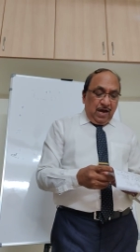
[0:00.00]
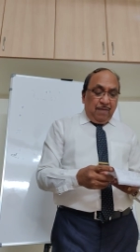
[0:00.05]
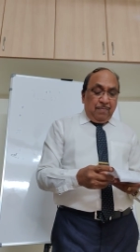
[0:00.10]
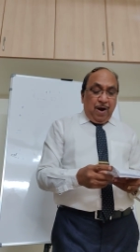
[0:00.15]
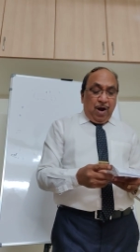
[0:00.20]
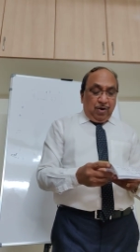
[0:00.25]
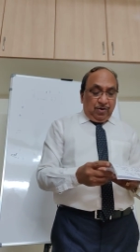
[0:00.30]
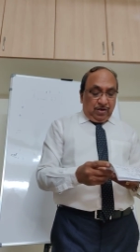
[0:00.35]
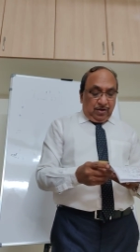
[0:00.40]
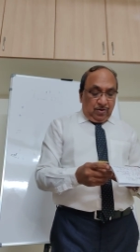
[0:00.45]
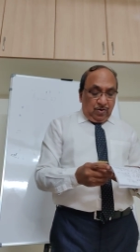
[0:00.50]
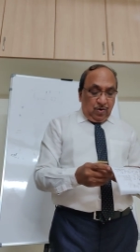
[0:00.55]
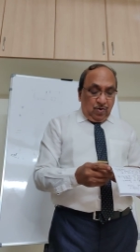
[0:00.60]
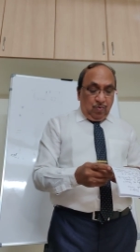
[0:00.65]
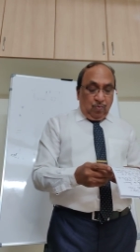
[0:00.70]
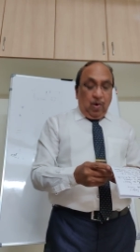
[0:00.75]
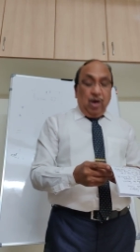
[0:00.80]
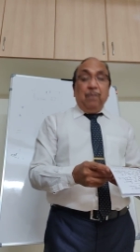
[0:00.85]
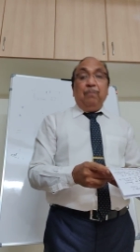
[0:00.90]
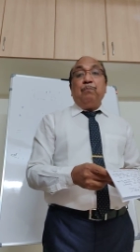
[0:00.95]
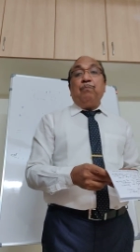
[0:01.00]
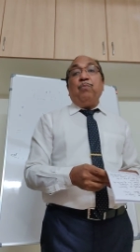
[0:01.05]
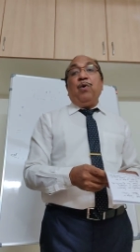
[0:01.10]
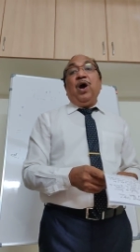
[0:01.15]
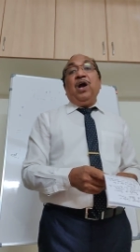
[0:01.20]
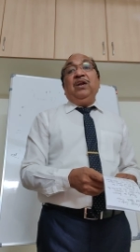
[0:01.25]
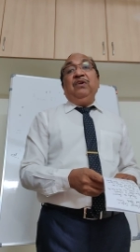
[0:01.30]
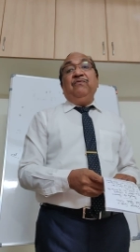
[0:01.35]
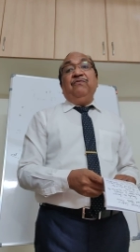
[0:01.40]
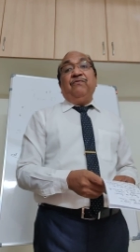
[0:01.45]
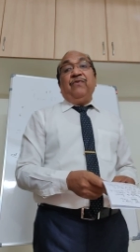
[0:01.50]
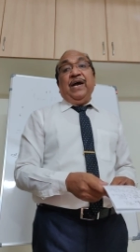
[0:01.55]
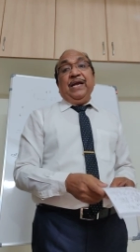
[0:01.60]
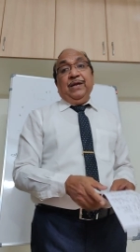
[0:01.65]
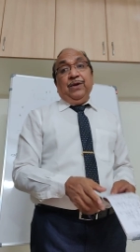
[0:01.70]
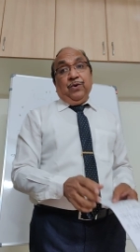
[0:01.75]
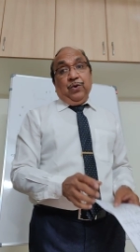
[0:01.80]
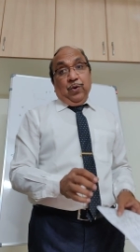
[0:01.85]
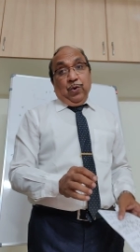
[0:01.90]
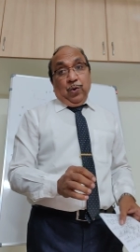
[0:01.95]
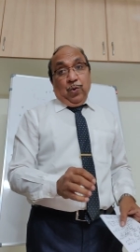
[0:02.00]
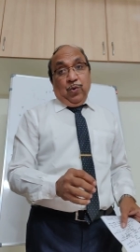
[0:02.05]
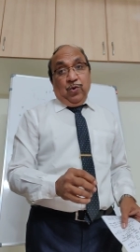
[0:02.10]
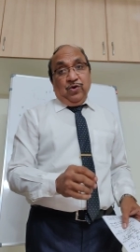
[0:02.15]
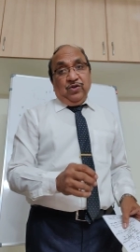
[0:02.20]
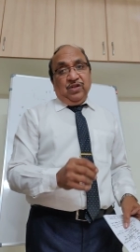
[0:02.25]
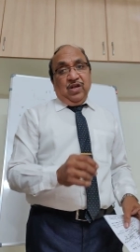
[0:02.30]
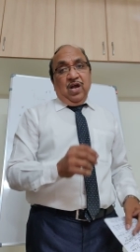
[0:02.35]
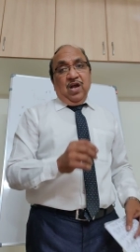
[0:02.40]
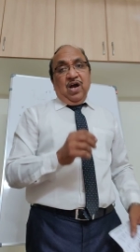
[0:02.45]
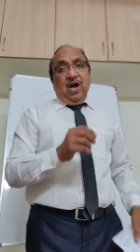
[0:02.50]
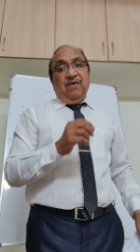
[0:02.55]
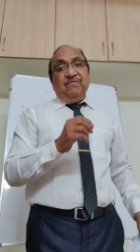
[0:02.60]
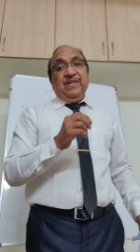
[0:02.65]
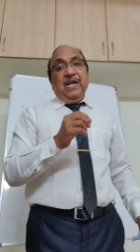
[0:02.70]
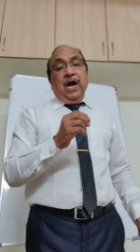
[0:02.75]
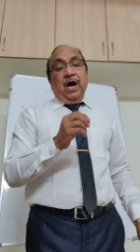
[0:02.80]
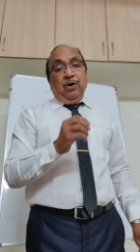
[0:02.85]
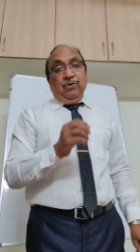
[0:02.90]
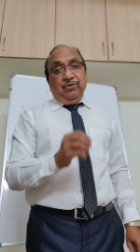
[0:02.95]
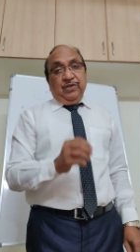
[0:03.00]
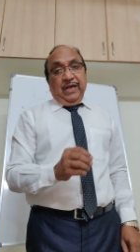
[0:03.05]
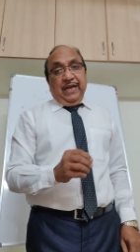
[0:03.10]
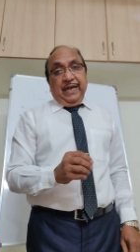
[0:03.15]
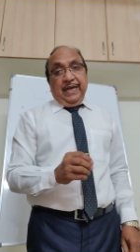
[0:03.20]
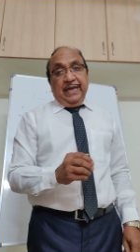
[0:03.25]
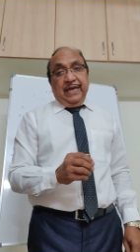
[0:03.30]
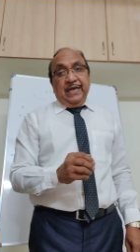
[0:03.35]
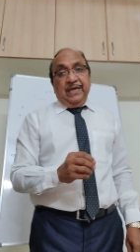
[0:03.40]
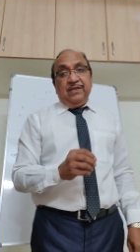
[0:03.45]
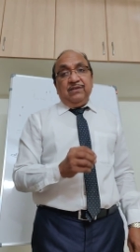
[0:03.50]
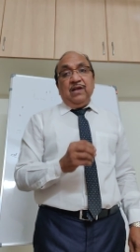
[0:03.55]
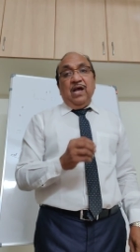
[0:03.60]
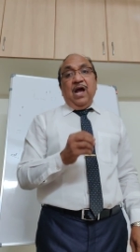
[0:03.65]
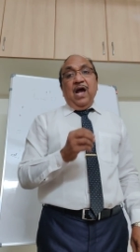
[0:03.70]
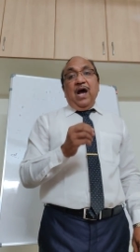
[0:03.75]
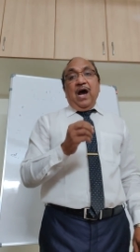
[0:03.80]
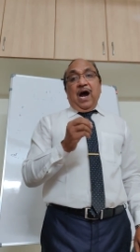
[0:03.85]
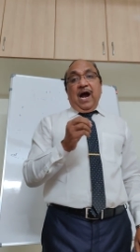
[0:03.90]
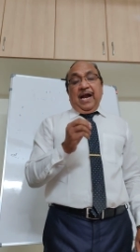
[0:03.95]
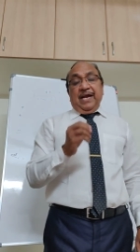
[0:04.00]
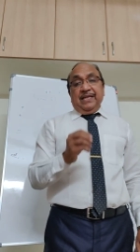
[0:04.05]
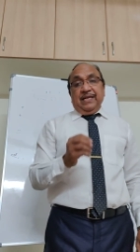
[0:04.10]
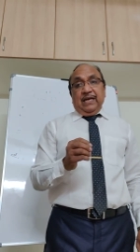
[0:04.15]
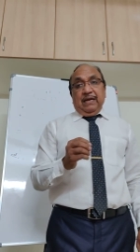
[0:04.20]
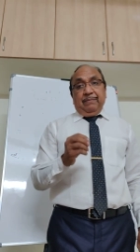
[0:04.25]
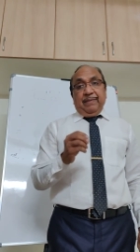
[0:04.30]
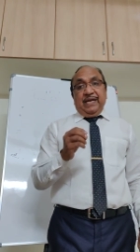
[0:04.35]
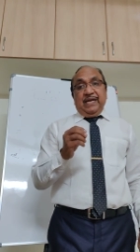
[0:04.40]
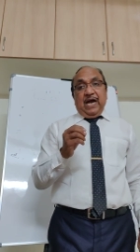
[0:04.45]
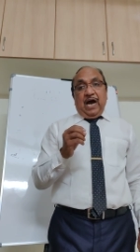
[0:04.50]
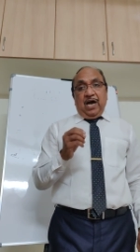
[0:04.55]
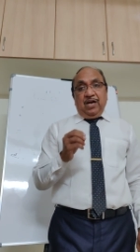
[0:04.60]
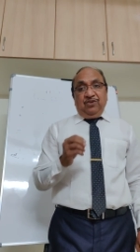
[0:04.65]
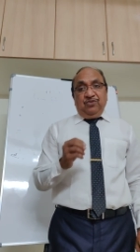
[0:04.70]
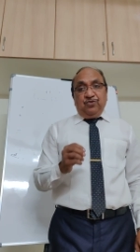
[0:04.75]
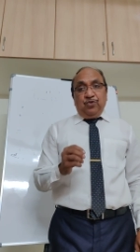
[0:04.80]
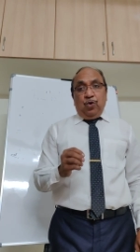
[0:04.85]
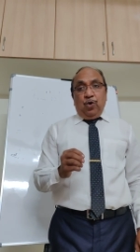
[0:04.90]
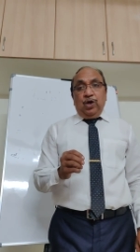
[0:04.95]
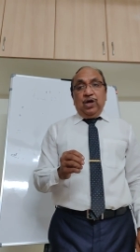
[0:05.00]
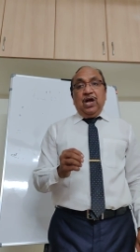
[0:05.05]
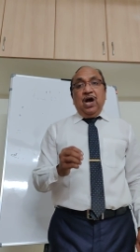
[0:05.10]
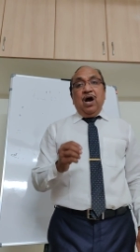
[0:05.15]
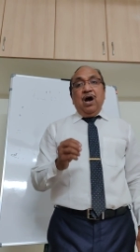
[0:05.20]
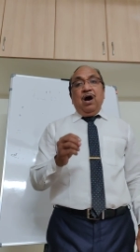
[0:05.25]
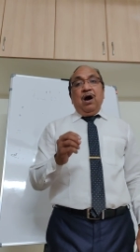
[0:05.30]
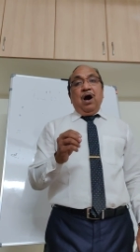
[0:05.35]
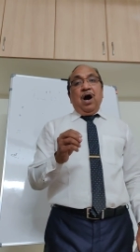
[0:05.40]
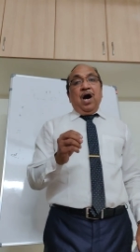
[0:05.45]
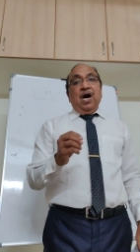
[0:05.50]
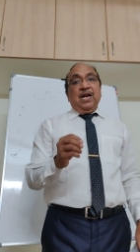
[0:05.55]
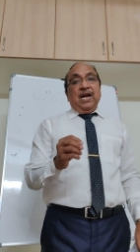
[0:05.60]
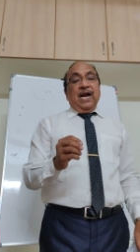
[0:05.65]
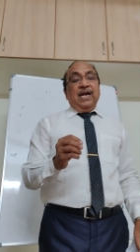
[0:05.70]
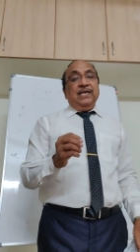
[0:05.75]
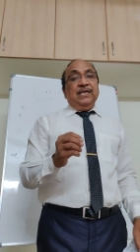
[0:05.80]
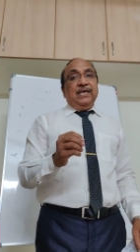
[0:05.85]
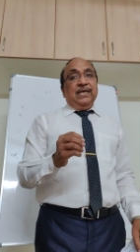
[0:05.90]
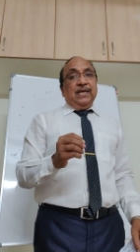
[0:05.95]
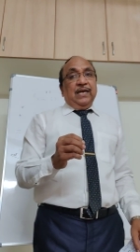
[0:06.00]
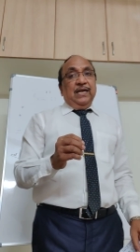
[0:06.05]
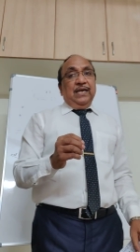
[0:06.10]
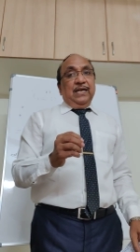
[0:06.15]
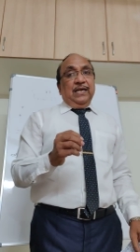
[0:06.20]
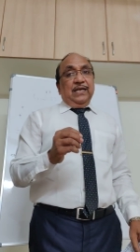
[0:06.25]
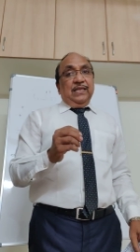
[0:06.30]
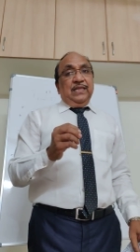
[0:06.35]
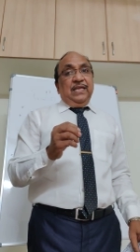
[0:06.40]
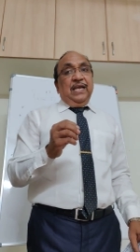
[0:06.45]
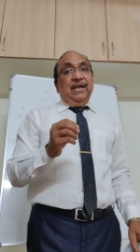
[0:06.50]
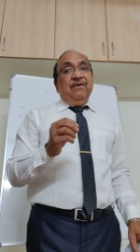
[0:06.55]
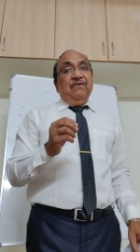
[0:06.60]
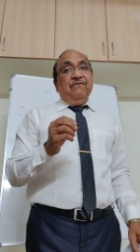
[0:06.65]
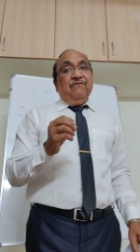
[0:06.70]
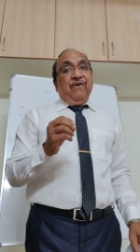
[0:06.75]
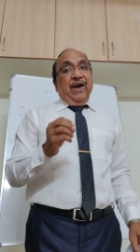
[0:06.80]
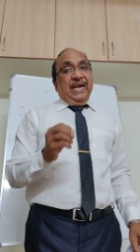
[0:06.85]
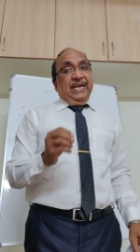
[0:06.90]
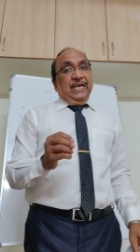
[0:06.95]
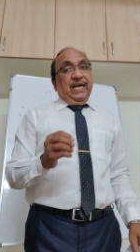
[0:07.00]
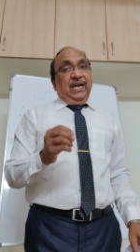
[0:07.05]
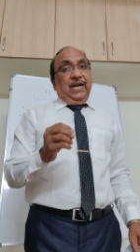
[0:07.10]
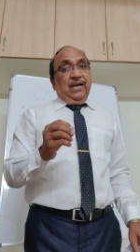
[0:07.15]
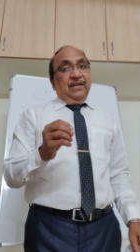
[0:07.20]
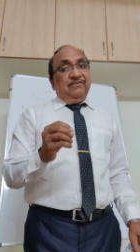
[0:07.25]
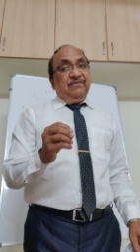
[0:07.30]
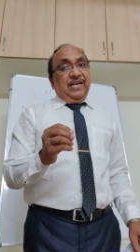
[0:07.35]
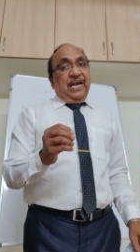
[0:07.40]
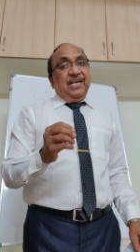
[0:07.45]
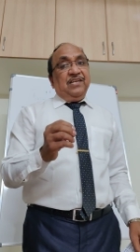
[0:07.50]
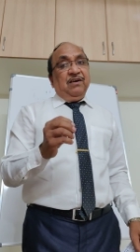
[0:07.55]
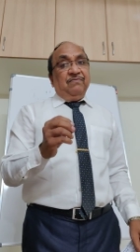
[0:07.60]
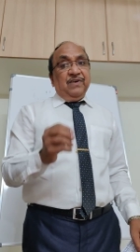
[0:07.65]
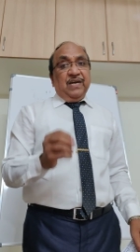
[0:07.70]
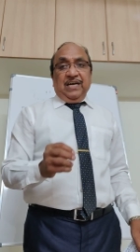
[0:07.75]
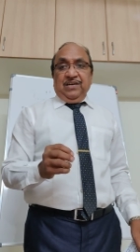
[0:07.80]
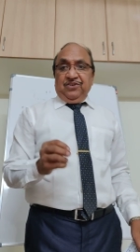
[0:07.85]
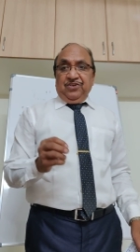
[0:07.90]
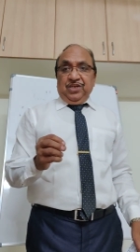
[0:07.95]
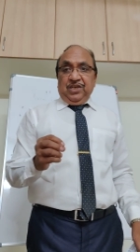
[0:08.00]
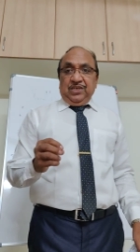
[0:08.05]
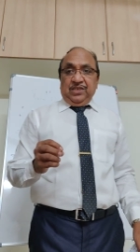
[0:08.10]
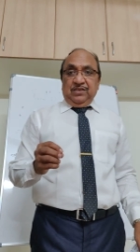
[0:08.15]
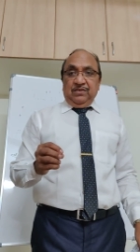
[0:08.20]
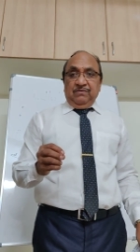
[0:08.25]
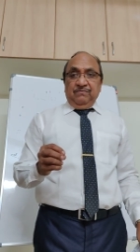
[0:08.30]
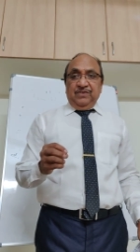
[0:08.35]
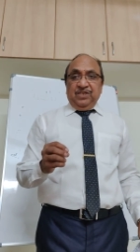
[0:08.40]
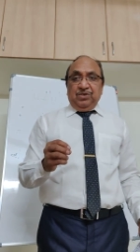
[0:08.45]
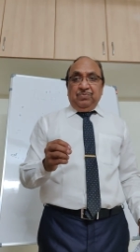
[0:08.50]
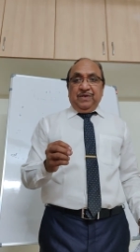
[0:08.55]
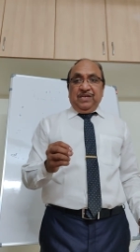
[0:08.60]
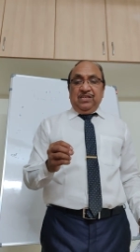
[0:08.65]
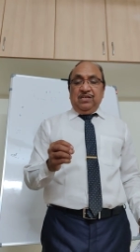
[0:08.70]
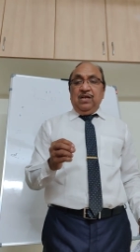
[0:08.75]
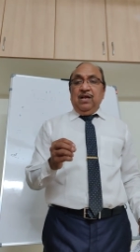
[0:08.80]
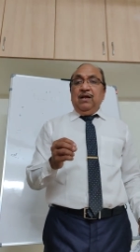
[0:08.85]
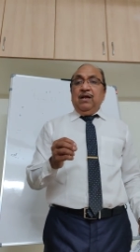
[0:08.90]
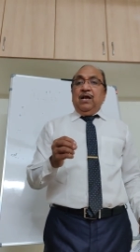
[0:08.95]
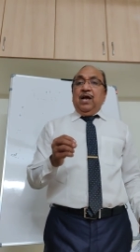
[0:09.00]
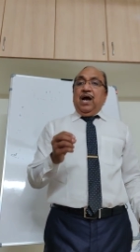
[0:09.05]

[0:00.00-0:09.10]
about 1.5 crores of the housing units either remain unsold or under the final stage of construction, which means